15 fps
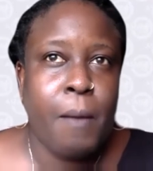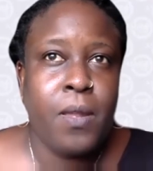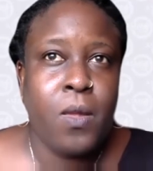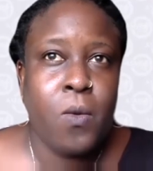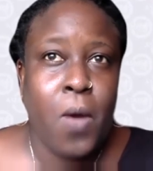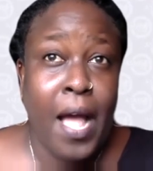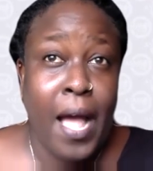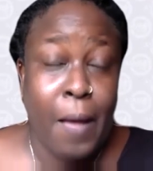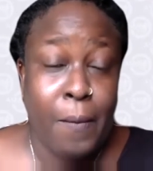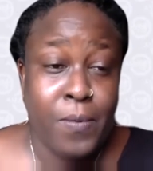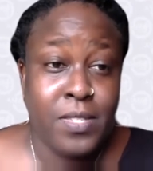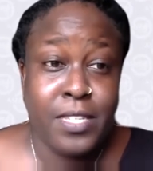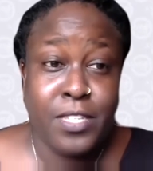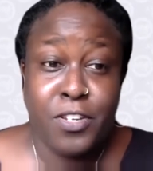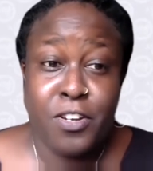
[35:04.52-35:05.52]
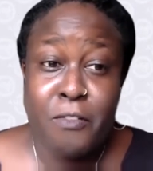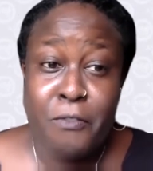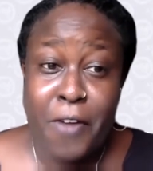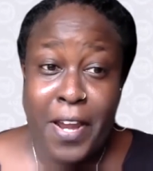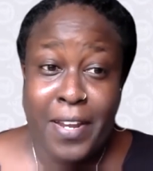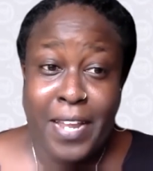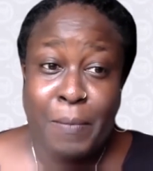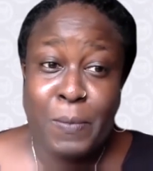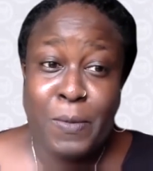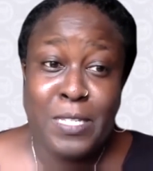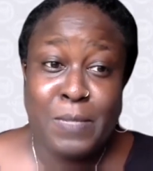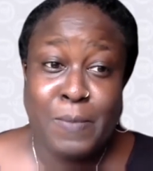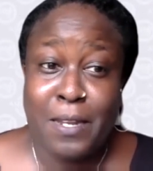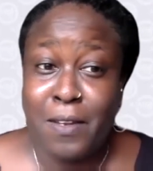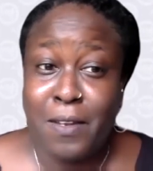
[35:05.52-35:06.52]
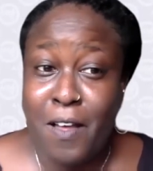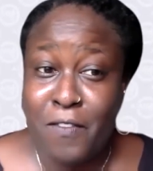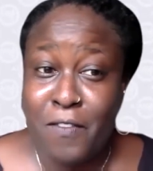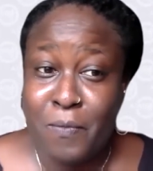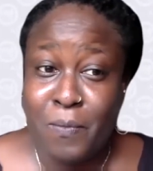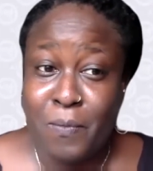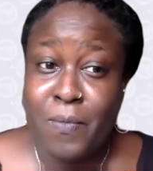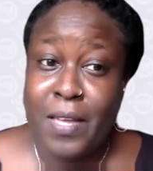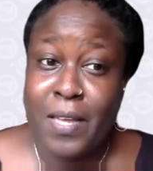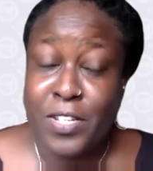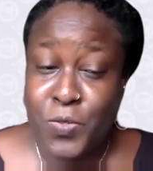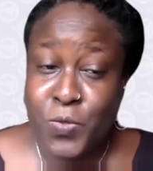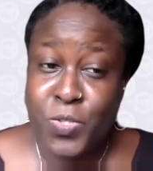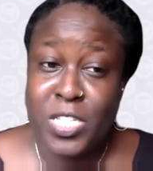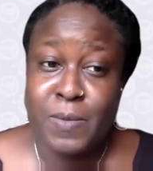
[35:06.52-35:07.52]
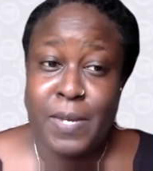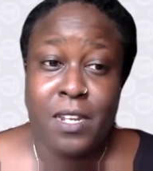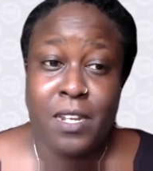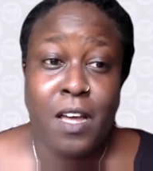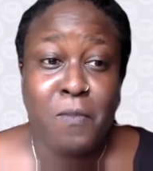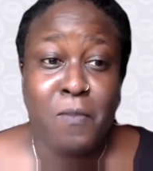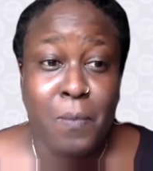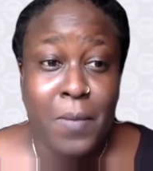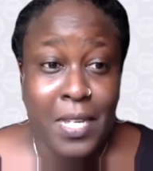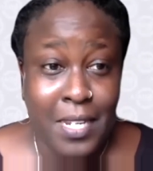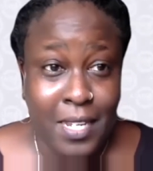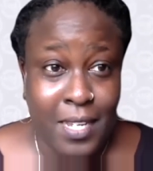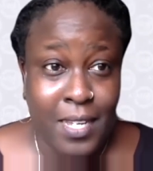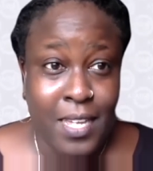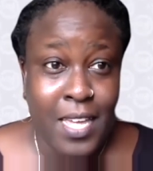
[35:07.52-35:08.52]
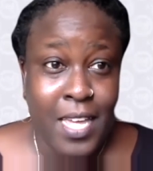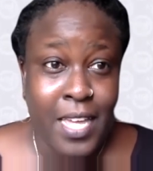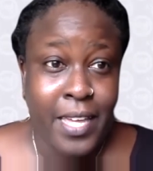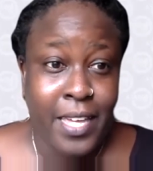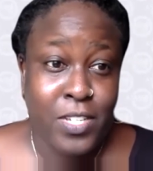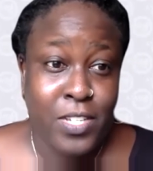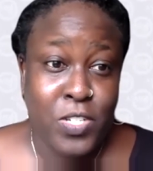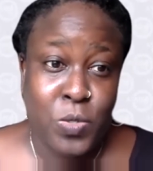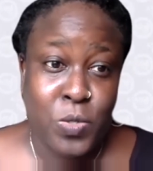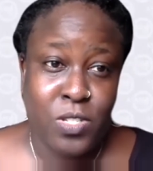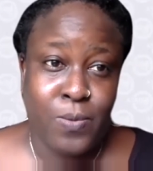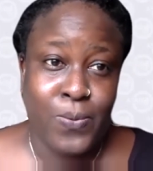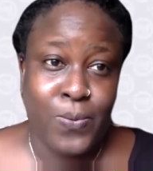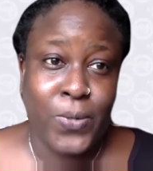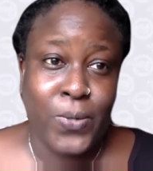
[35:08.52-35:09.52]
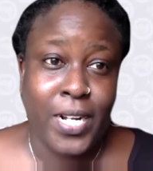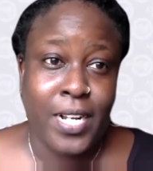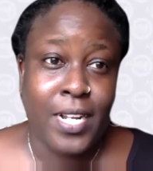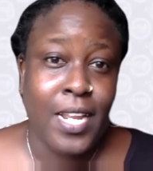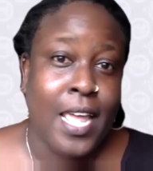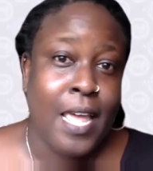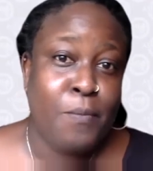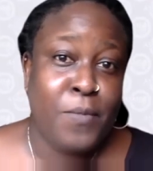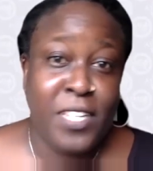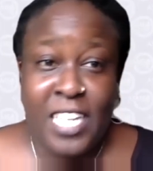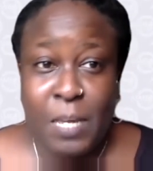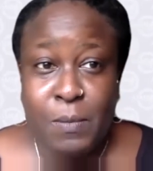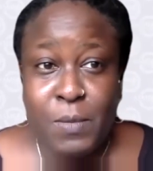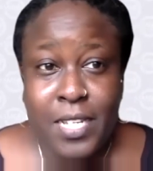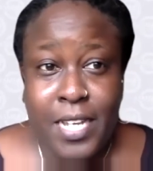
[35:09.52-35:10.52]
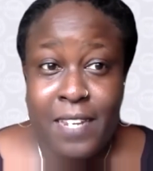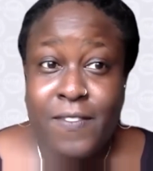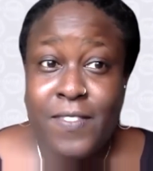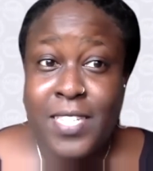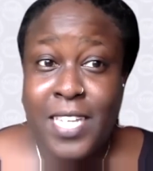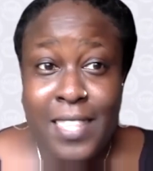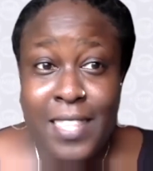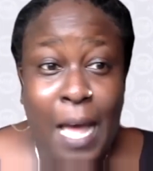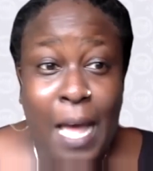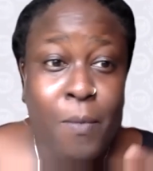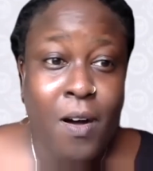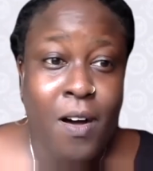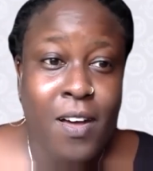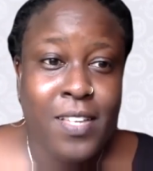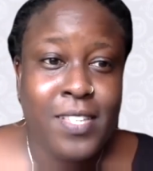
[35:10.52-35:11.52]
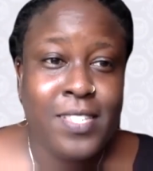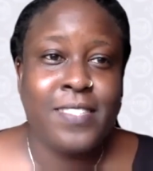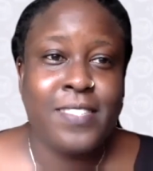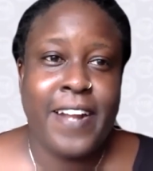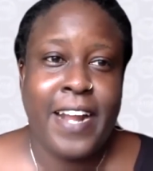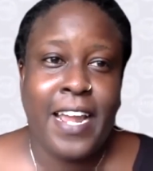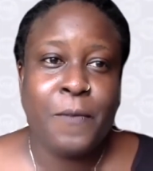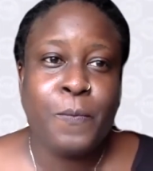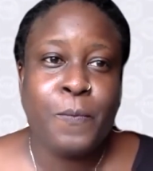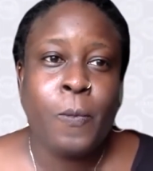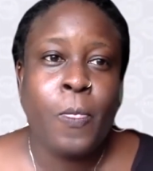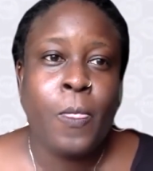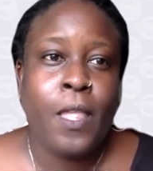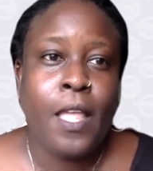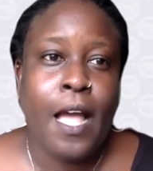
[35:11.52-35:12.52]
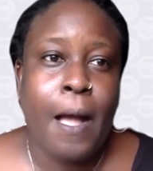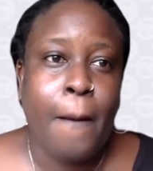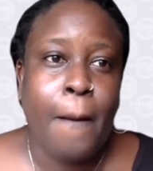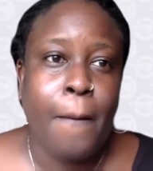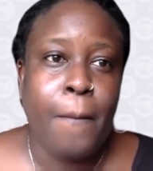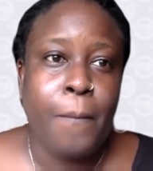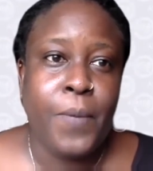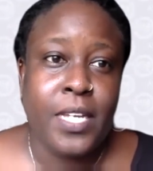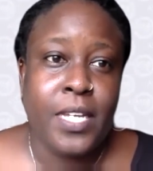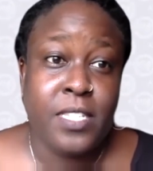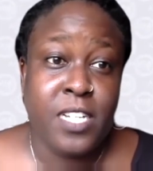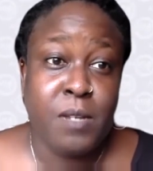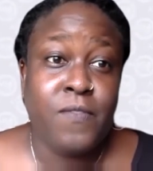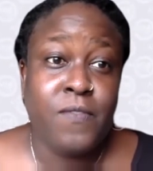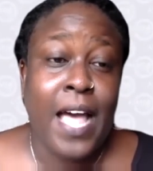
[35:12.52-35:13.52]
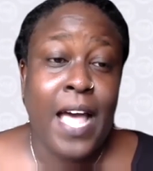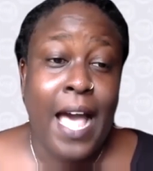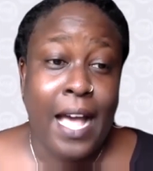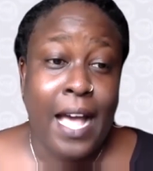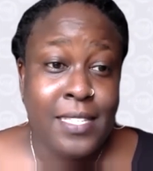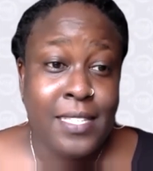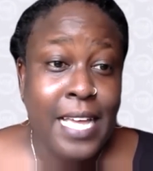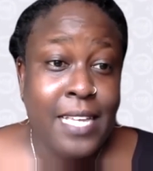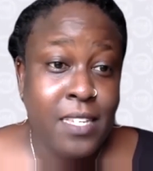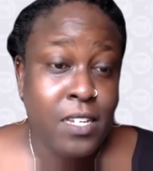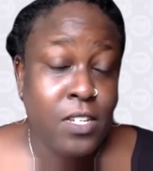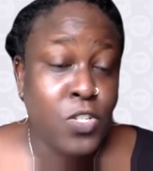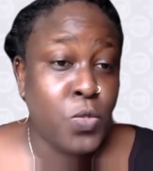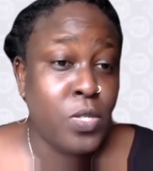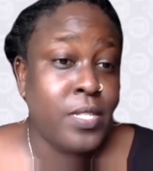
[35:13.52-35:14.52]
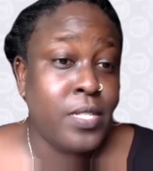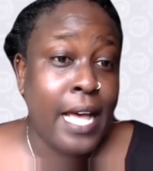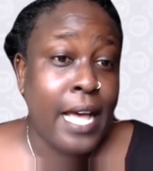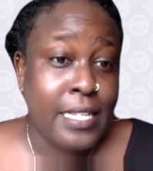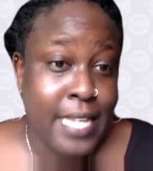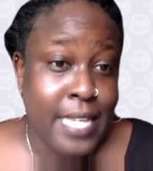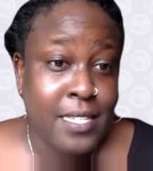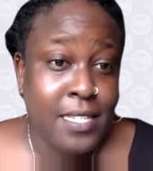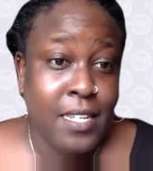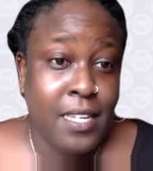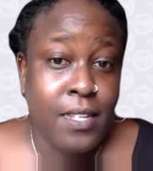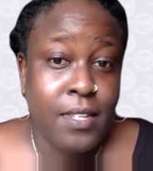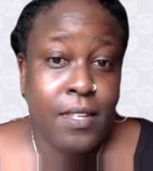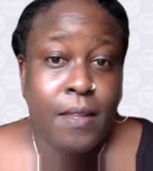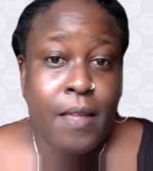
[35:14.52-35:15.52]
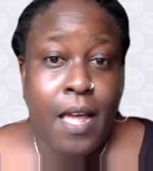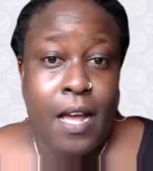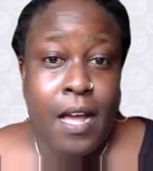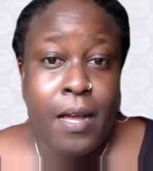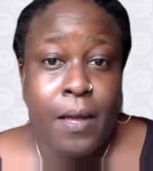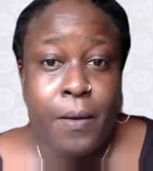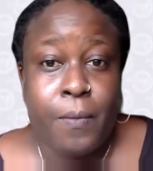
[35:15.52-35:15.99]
what happens. And you're right, that institutions spend a lot of money in student support. being able to kind of tick that box, right? But in terms of accessing and students accessing it,